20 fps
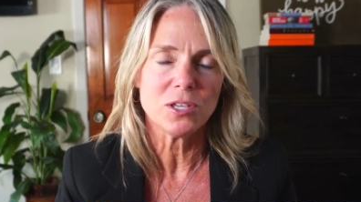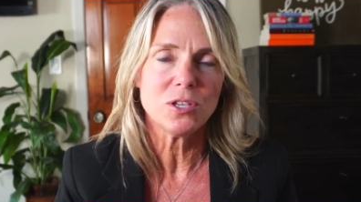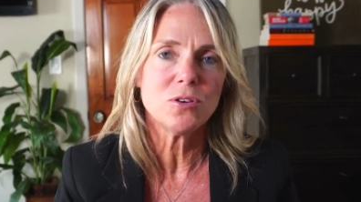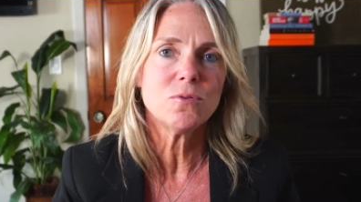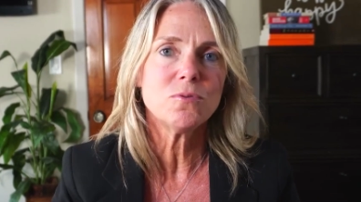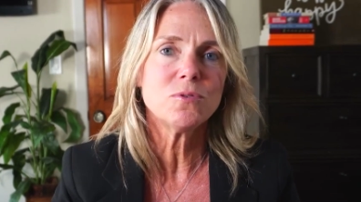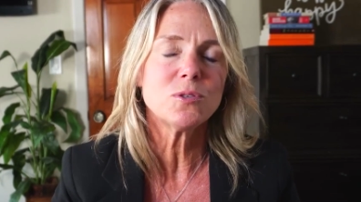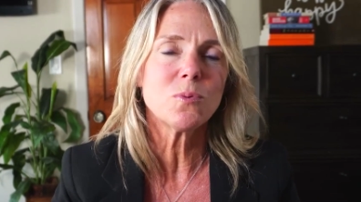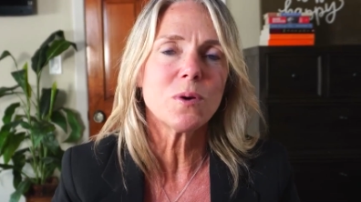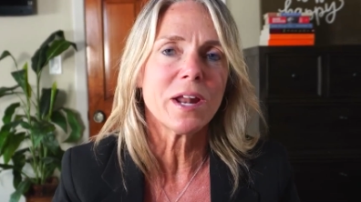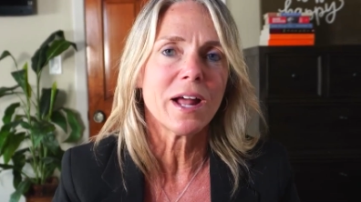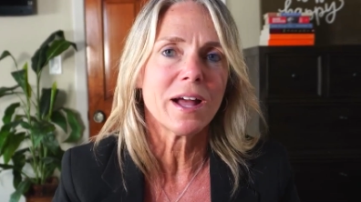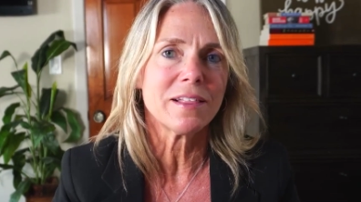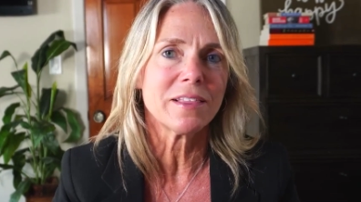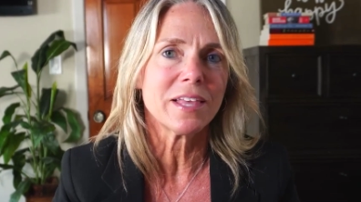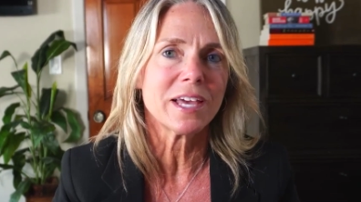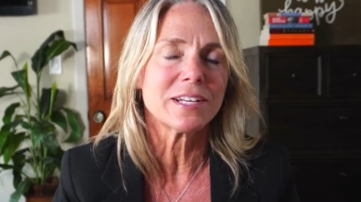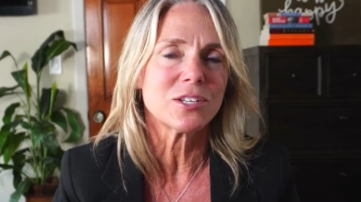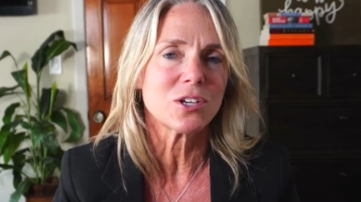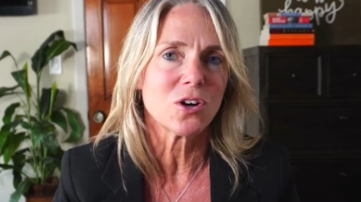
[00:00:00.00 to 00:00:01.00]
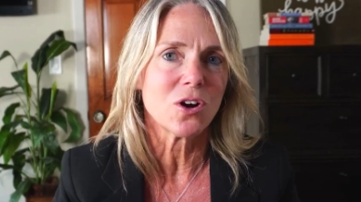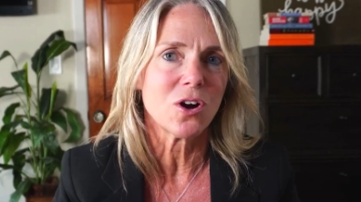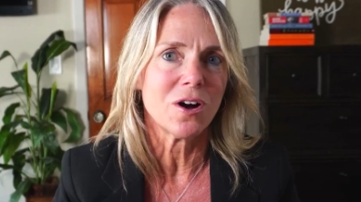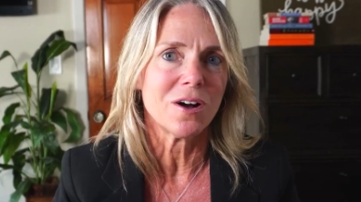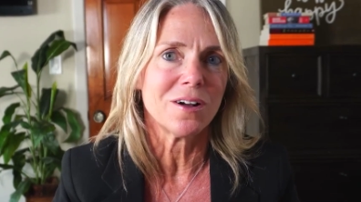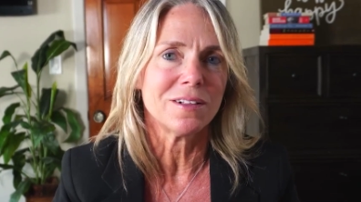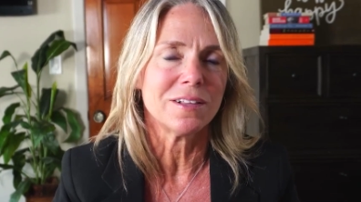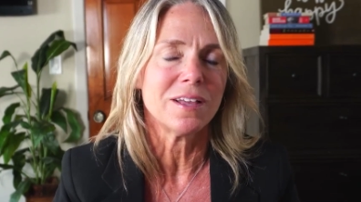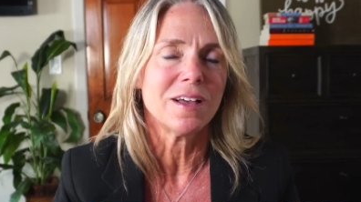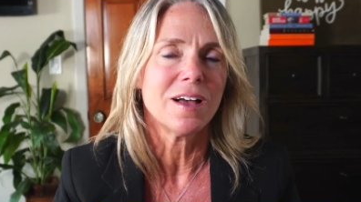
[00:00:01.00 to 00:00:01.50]
use what I like to
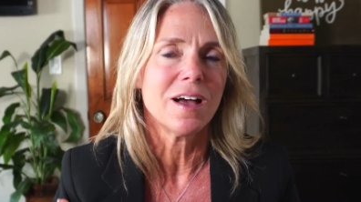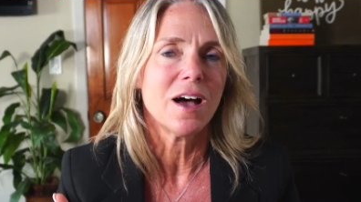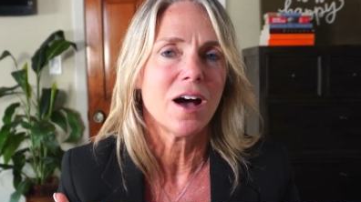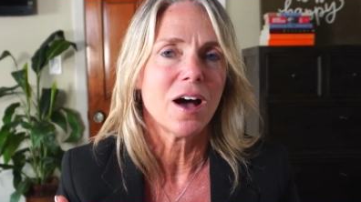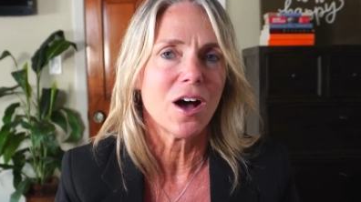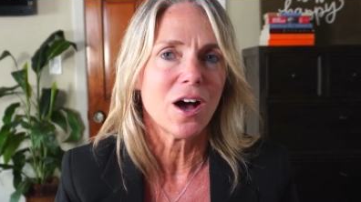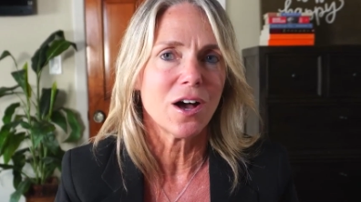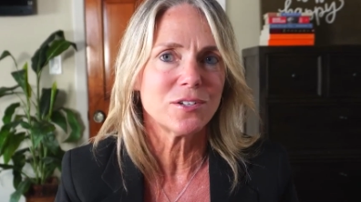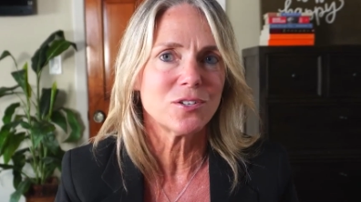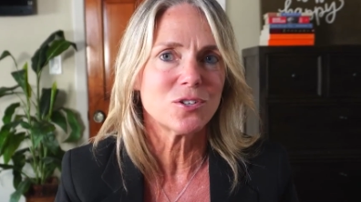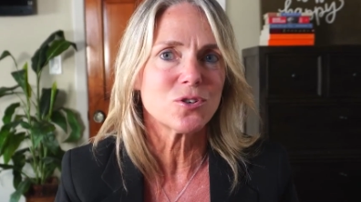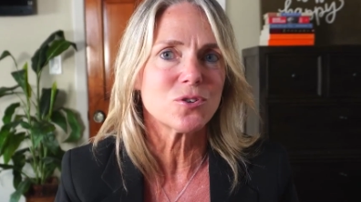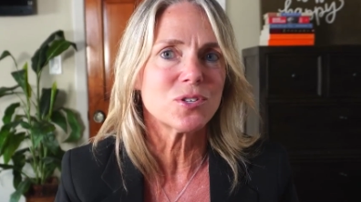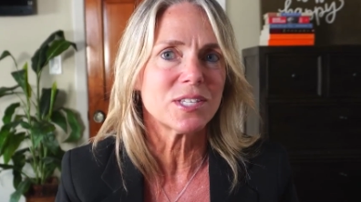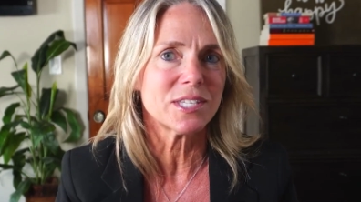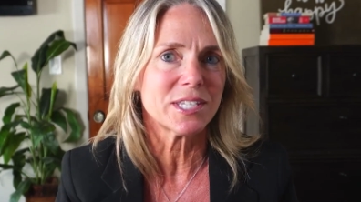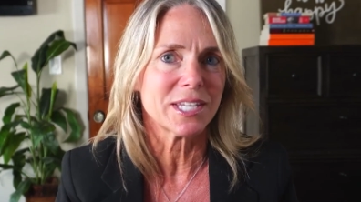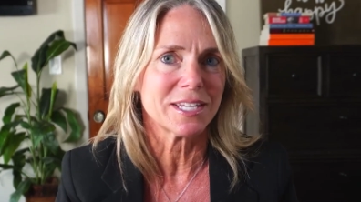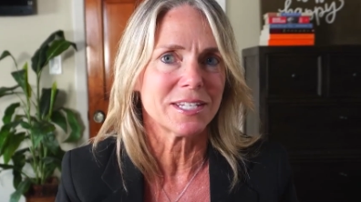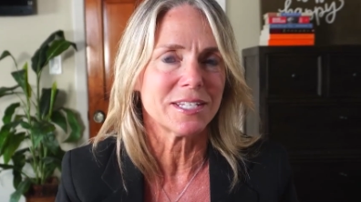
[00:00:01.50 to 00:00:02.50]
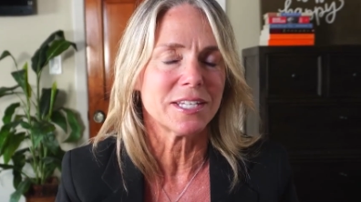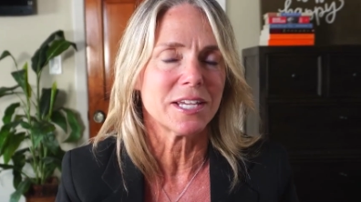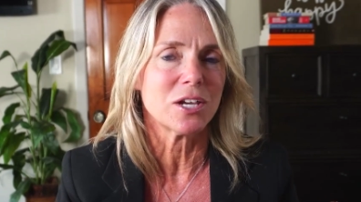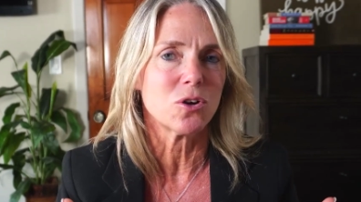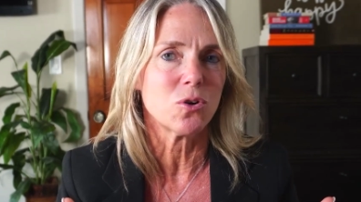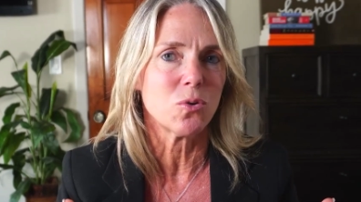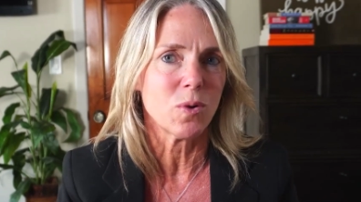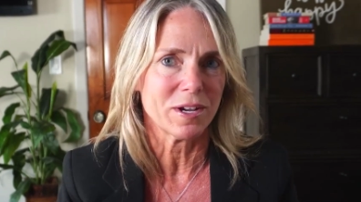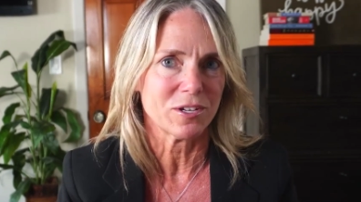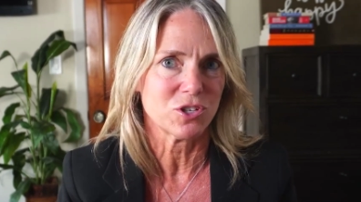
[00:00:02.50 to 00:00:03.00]
call understanding
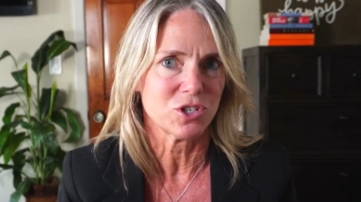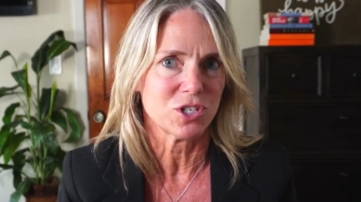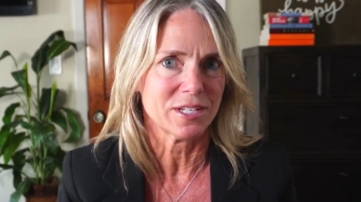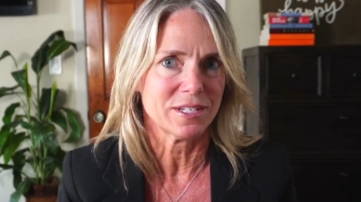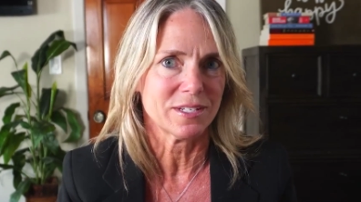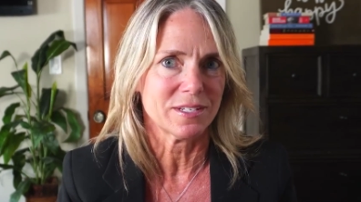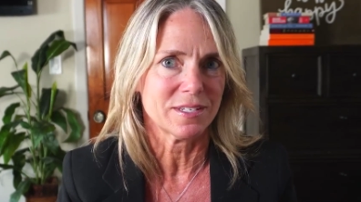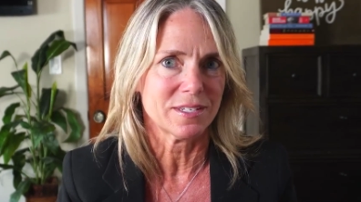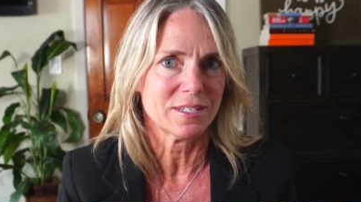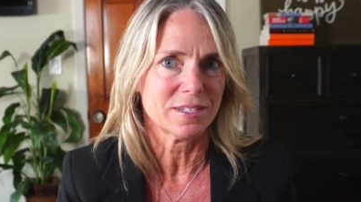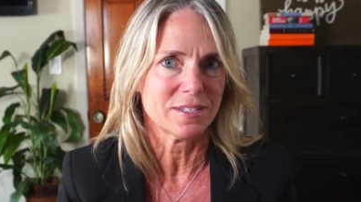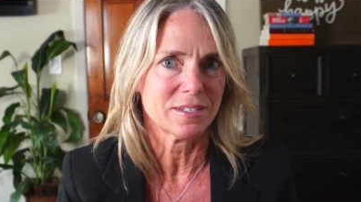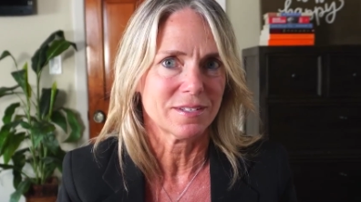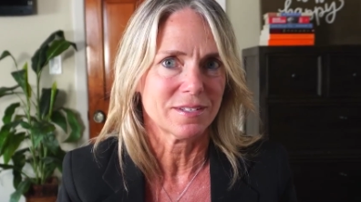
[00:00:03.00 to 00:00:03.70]
questions.